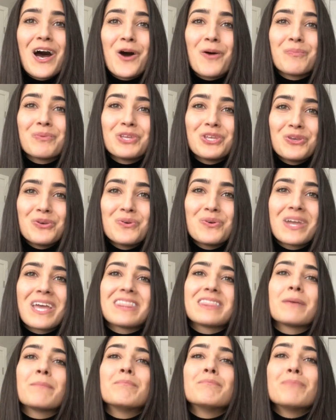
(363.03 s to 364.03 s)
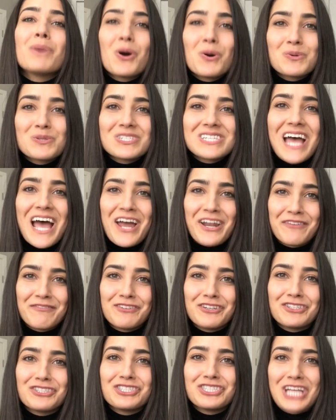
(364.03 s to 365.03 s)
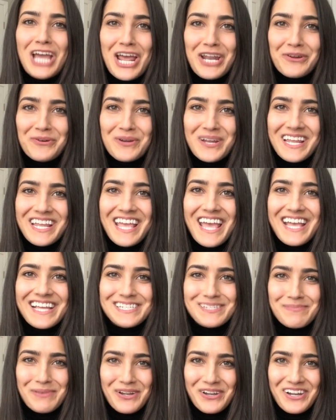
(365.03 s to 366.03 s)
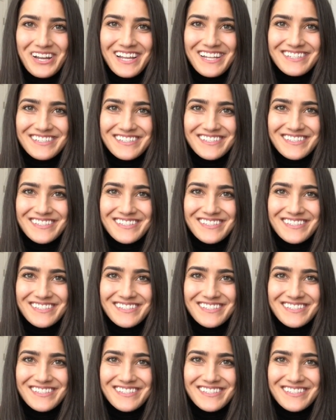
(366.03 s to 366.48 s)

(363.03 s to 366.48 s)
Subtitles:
help you get the most out of your shadowing experience.